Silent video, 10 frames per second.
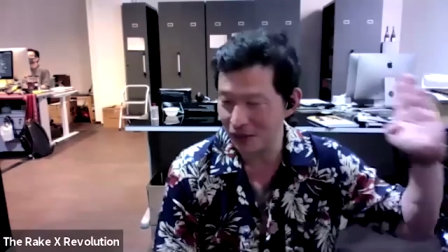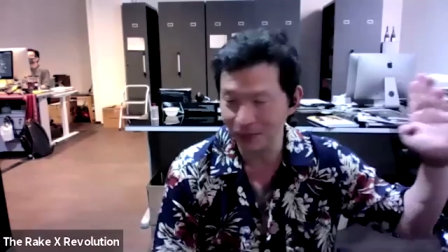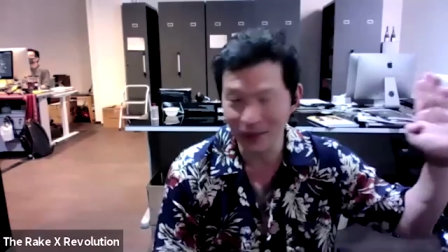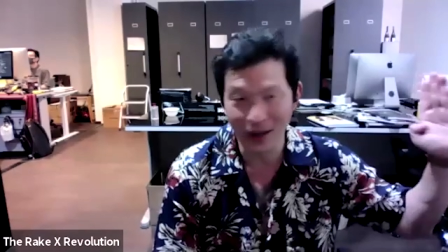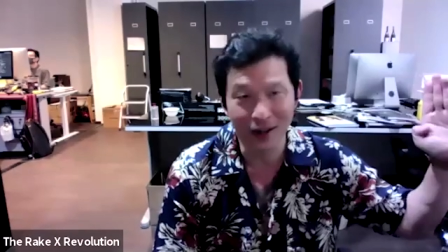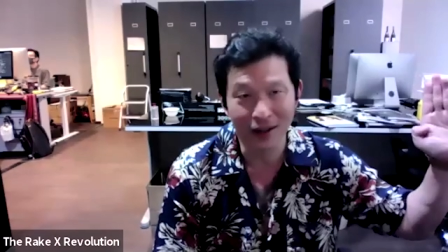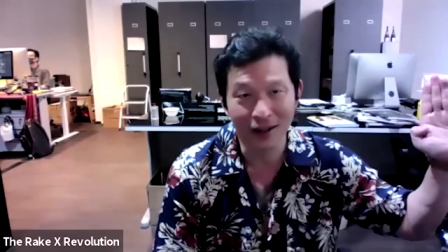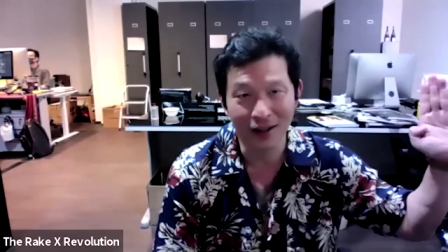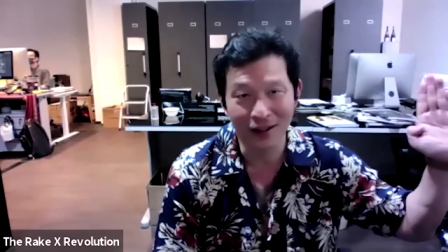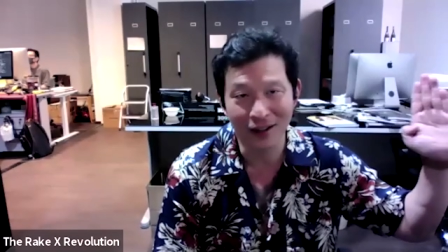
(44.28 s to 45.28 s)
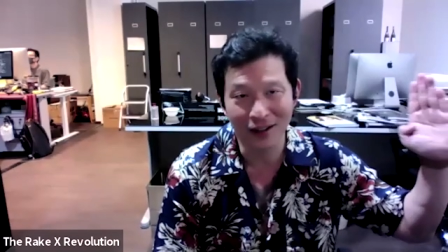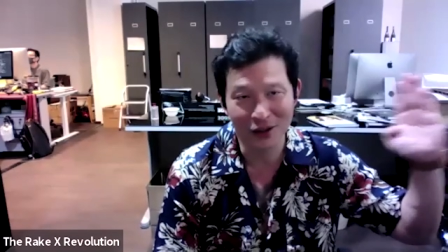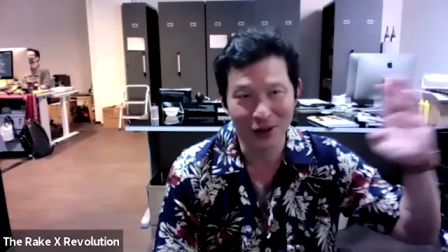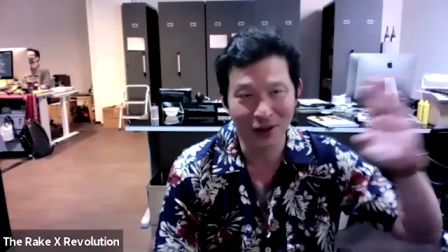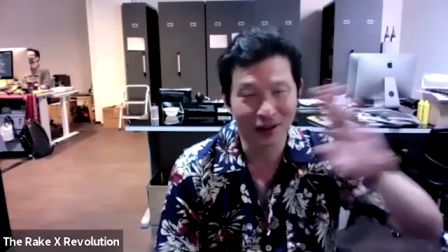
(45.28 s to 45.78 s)
um, and and uh,
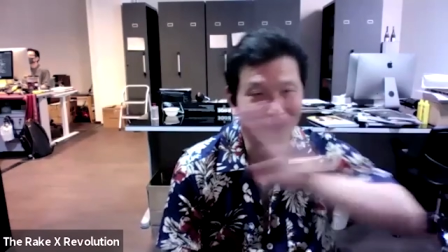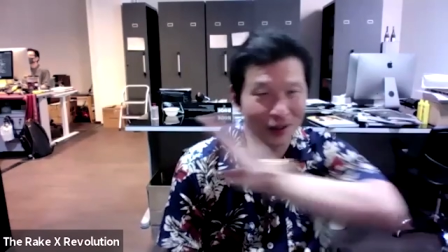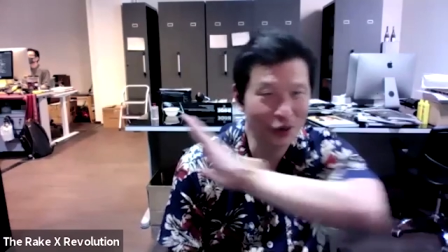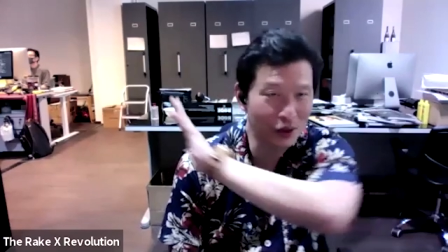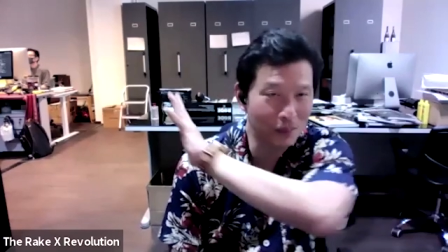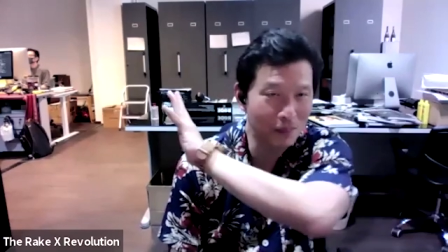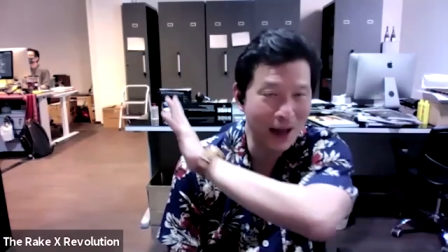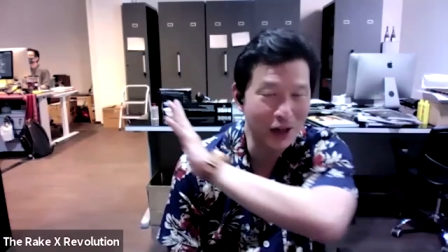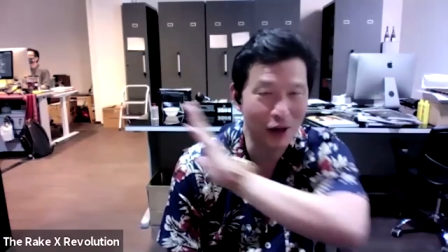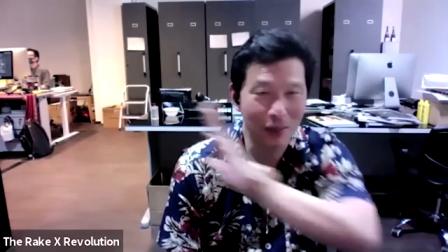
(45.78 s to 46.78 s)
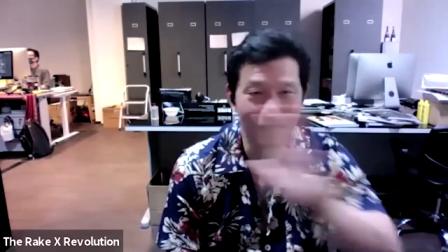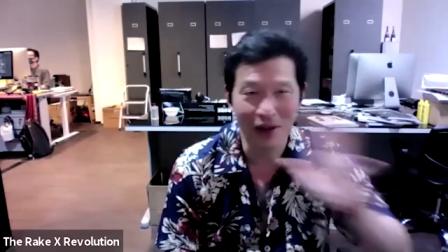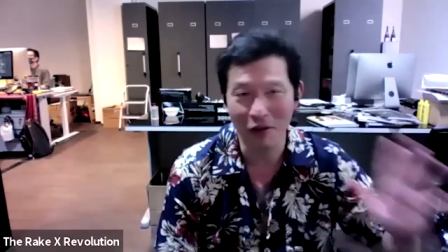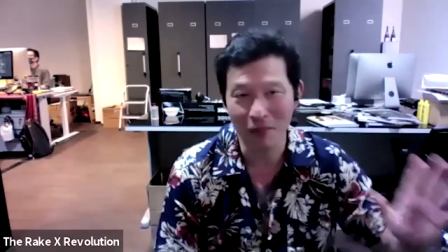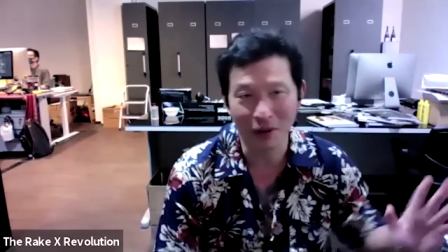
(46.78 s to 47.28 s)
so I like I'd like just a backdrop of
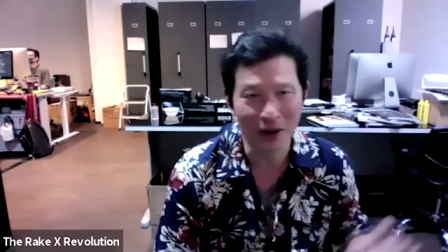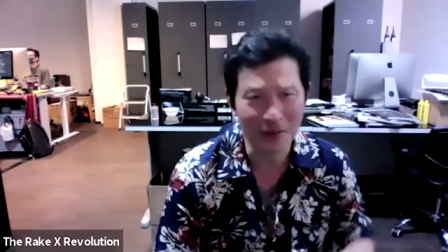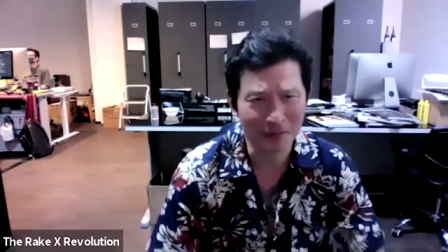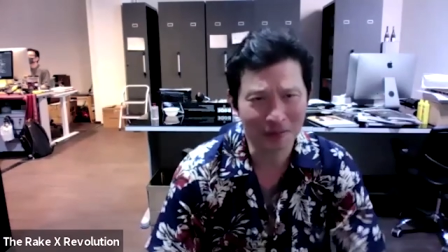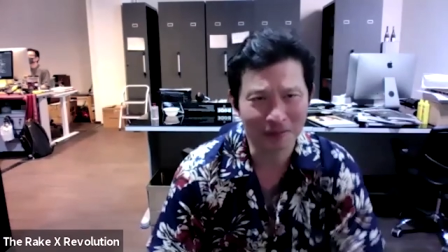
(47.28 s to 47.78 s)
that would be great.